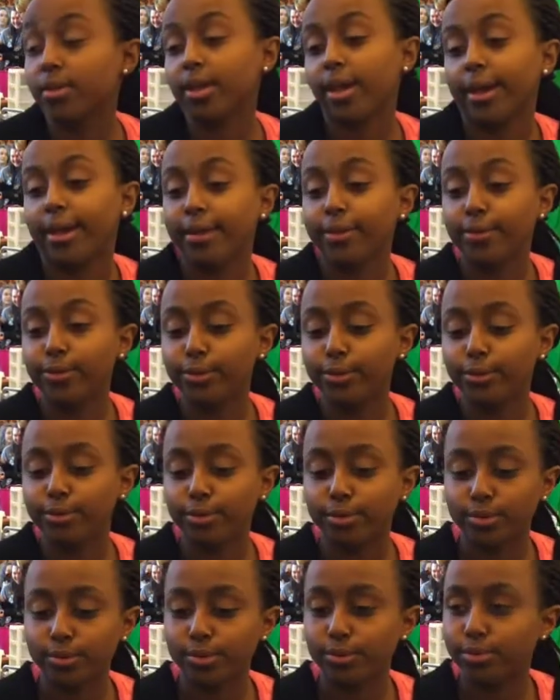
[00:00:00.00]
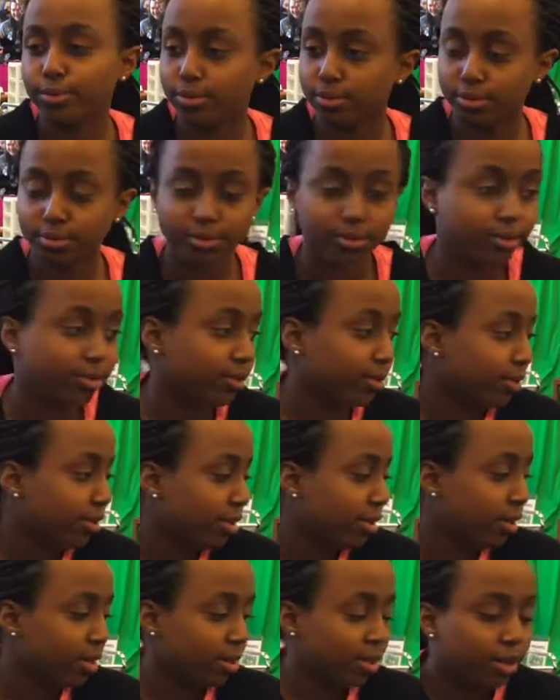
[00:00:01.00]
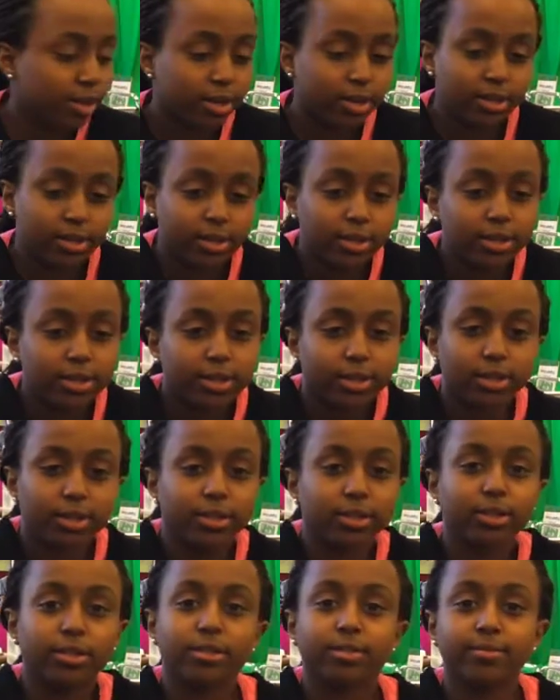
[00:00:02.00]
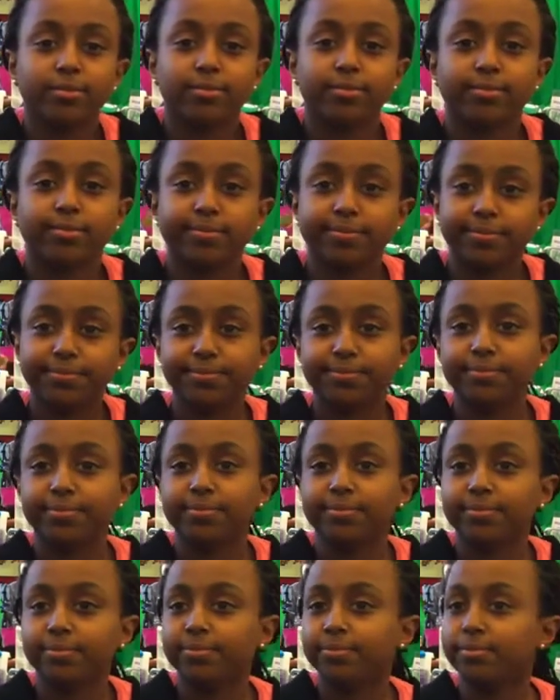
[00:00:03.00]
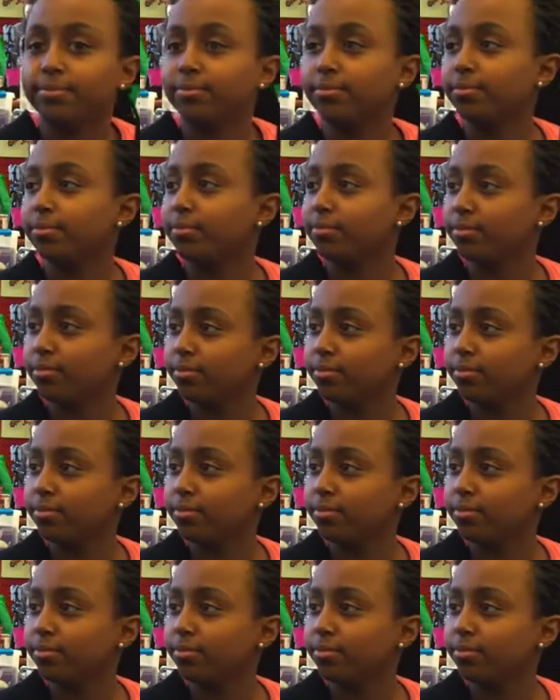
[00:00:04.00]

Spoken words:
This person isn't speaking.